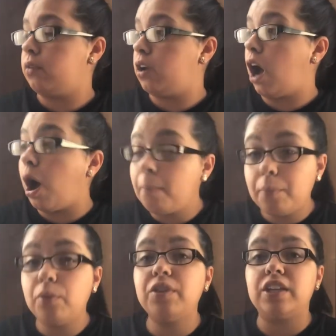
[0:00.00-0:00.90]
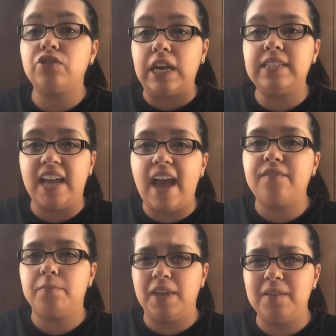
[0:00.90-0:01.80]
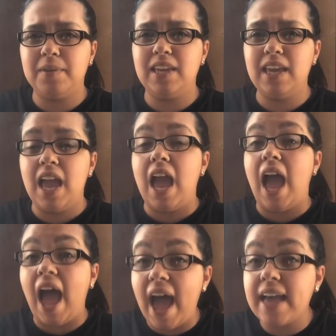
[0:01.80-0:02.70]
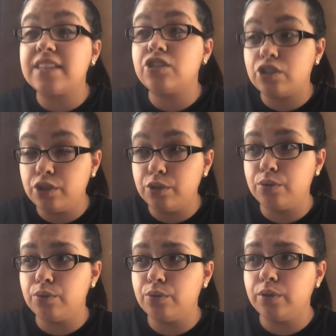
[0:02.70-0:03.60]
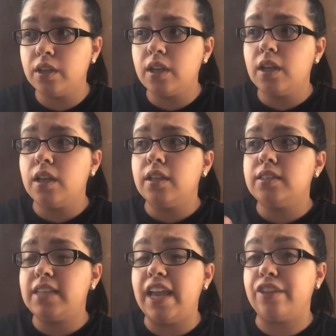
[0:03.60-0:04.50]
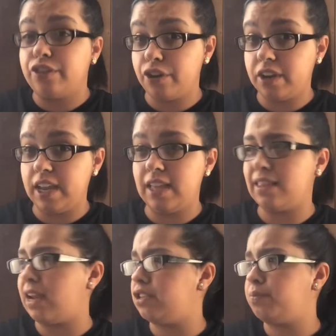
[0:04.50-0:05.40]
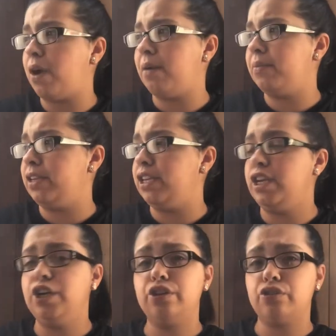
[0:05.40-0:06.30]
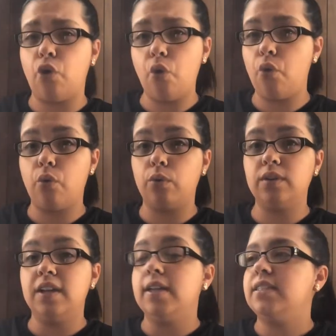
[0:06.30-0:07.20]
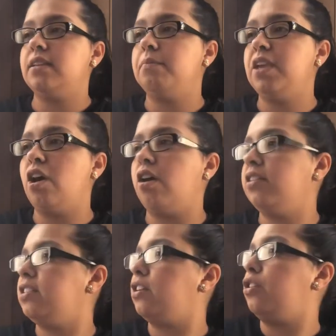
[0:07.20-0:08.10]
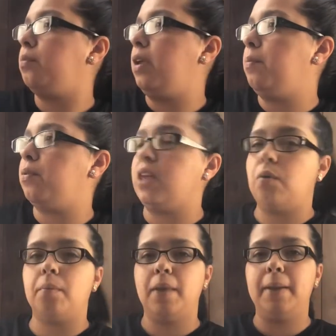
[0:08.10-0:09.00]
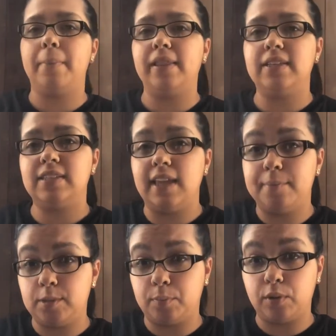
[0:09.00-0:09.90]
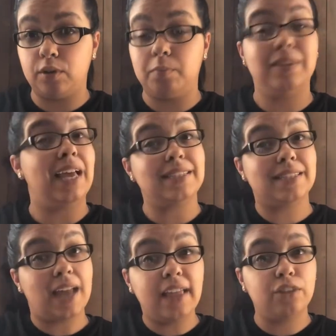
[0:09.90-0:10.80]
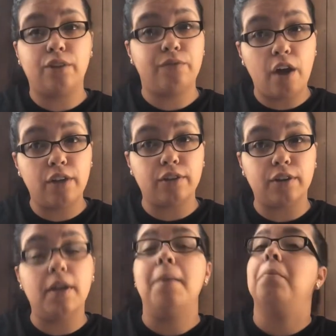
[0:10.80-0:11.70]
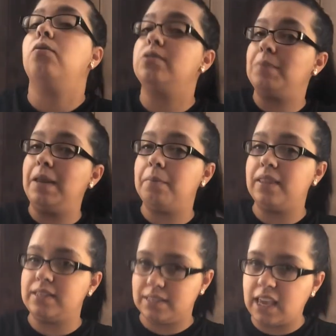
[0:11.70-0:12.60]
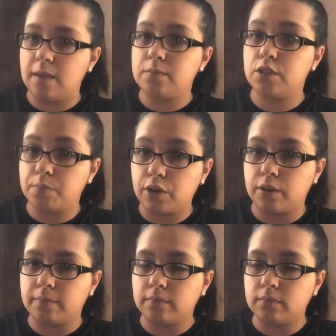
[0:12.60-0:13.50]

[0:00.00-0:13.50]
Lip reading: couple that tried to have a baby has to take their kid that is probably years old to meet all these other people that were made by the same sperm, but that's not their father, but was made by the same sperm.